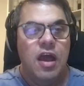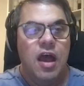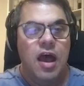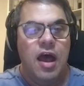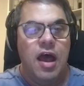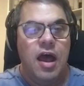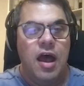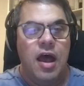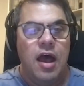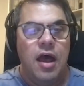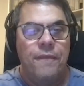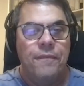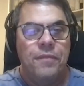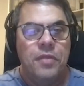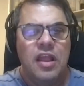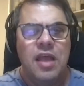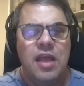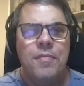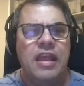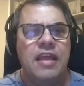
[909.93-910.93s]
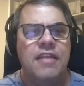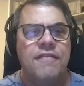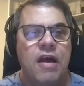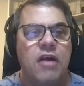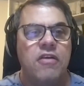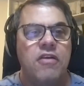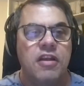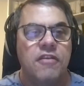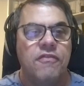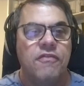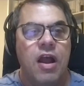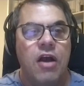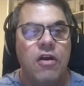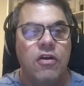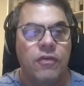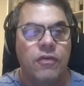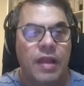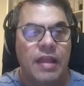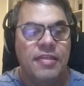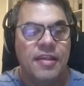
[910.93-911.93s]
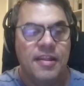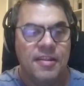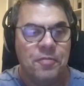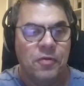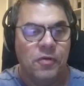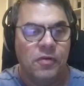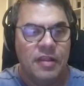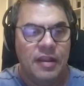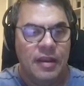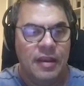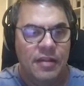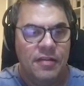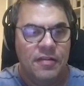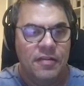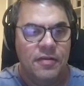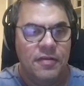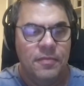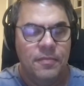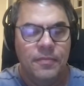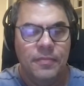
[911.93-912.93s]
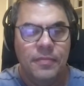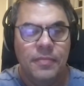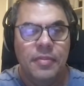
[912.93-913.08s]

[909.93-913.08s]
coming and vouching for how great this person is.